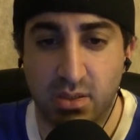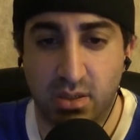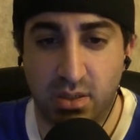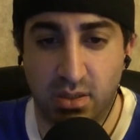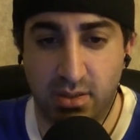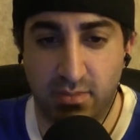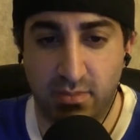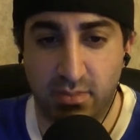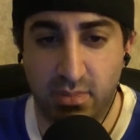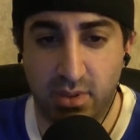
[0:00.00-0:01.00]

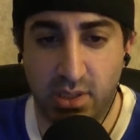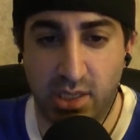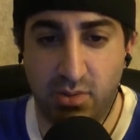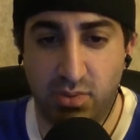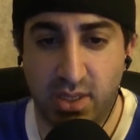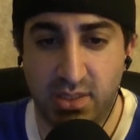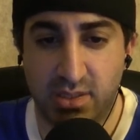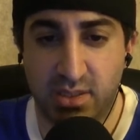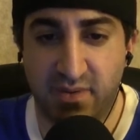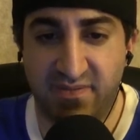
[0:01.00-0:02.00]
Um, he
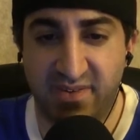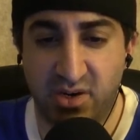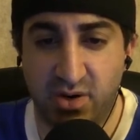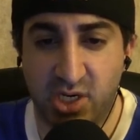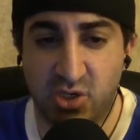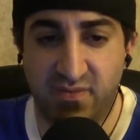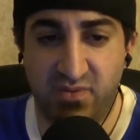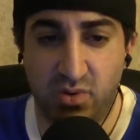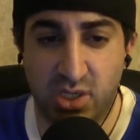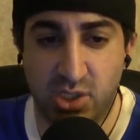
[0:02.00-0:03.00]
runs the International
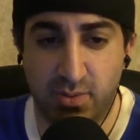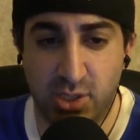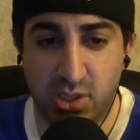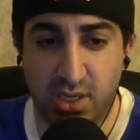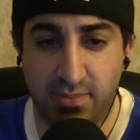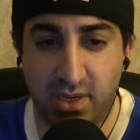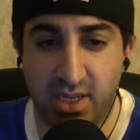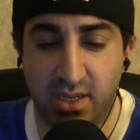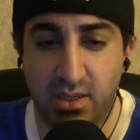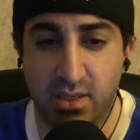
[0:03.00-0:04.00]
Food Distribution
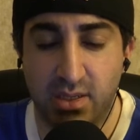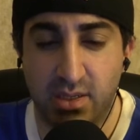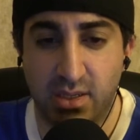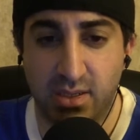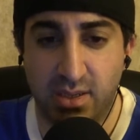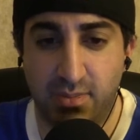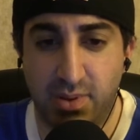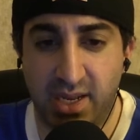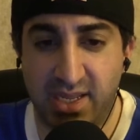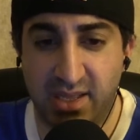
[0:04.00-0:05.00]
Company. He
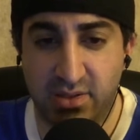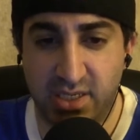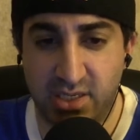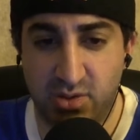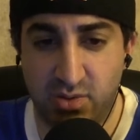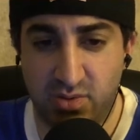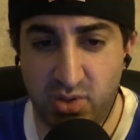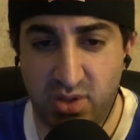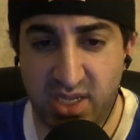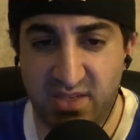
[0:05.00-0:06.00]
pled guilty to
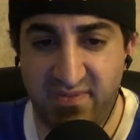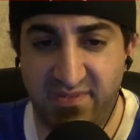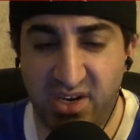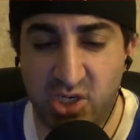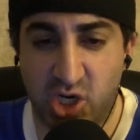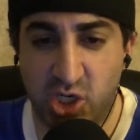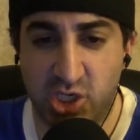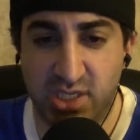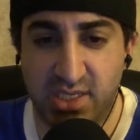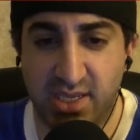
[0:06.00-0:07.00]
2015
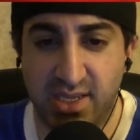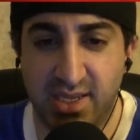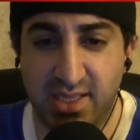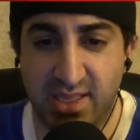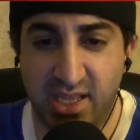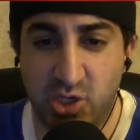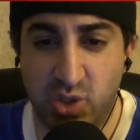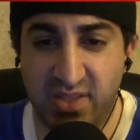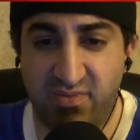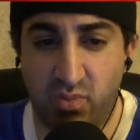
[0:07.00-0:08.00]
charges that he
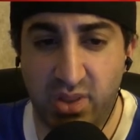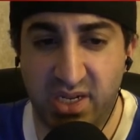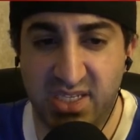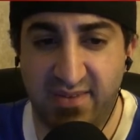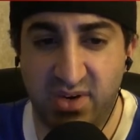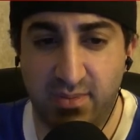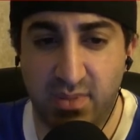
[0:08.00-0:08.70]
transferred more than $17